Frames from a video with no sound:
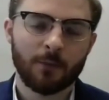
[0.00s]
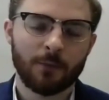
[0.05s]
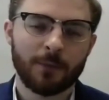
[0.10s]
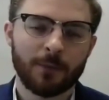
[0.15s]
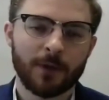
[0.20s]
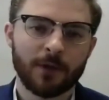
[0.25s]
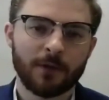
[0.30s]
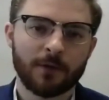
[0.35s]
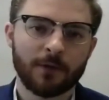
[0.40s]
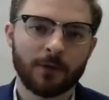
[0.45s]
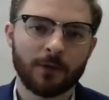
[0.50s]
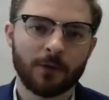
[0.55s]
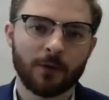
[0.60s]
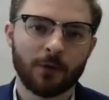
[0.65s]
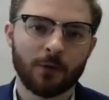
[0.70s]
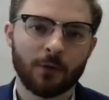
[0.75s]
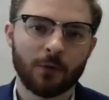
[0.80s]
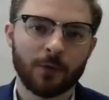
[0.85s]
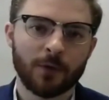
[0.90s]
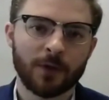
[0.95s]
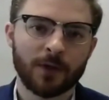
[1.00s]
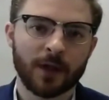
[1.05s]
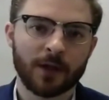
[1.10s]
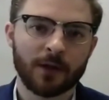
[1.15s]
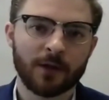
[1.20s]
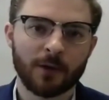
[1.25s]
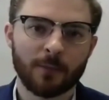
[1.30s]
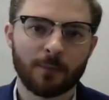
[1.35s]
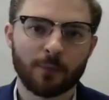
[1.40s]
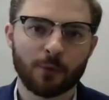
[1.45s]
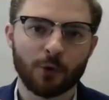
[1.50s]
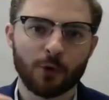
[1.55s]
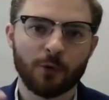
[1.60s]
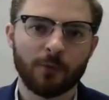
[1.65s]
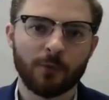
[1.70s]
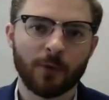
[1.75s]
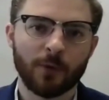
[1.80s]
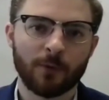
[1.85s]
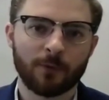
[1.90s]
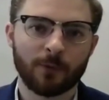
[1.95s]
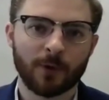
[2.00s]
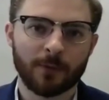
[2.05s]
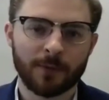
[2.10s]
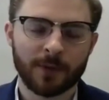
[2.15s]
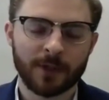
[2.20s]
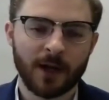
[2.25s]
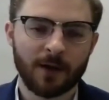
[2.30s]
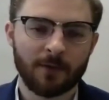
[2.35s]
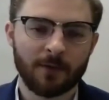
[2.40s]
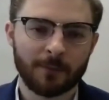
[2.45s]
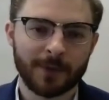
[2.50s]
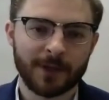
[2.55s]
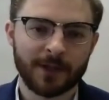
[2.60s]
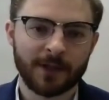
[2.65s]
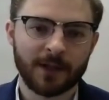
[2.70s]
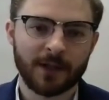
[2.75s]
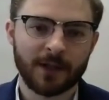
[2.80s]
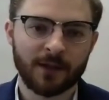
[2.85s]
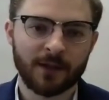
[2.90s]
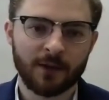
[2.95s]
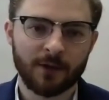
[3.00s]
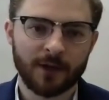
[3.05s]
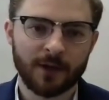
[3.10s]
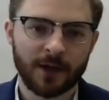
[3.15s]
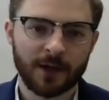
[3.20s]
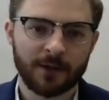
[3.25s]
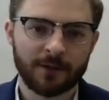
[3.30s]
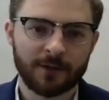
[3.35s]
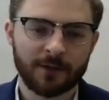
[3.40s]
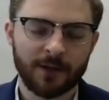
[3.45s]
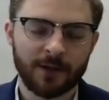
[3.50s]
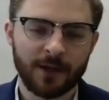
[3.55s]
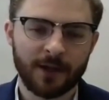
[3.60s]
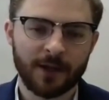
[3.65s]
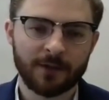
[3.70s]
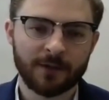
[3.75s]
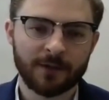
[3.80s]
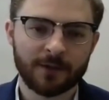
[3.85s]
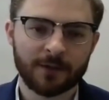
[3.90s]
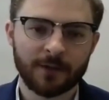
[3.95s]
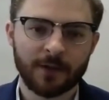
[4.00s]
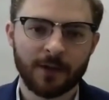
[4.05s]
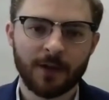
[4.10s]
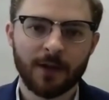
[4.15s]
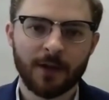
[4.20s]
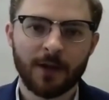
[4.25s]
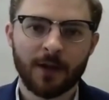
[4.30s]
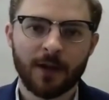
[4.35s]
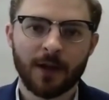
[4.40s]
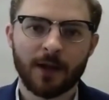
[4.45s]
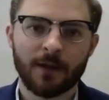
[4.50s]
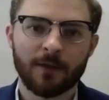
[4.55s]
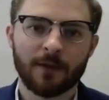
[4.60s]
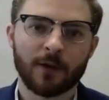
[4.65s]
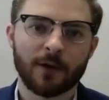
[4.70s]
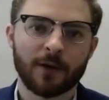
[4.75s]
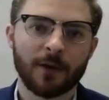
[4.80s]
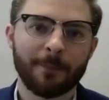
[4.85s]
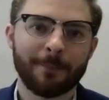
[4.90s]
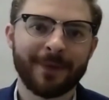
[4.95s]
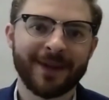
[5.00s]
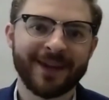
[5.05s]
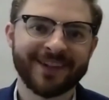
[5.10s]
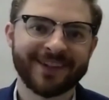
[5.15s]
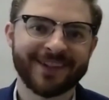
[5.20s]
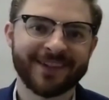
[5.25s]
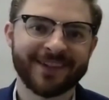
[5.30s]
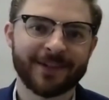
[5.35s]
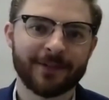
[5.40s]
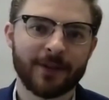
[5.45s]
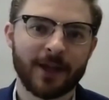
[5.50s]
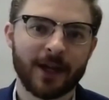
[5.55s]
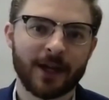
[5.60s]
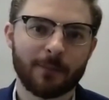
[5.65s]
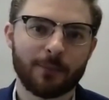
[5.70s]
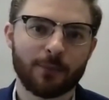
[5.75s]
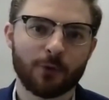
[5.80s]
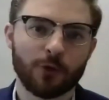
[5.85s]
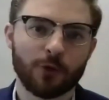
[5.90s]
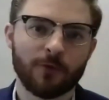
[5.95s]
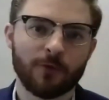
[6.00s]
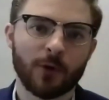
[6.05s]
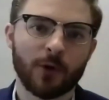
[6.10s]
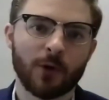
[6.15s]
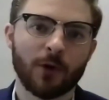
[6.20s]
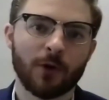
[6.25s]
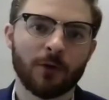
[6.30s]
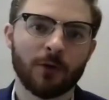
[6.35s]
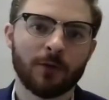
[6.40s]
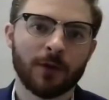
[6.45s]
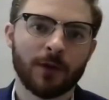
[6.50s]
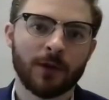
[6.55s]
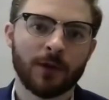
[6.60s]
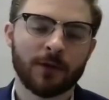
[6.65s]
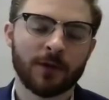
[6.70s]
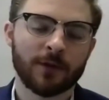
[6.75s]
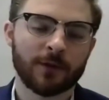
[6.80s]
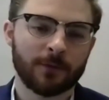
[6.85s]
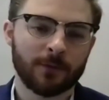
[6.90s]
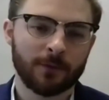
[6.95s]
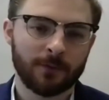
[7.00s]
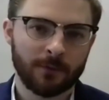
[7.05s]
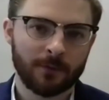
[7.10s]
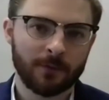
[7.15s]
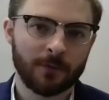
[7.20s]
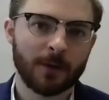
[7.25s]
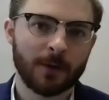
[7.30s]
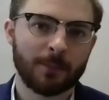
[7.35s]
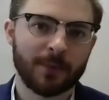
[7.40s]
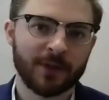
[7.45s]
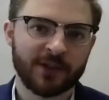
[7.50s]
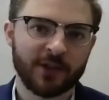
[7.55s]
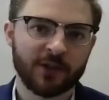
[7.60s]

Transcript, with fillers: would be to get an approval from the government in the United States. And then on the basis of that approval, it's a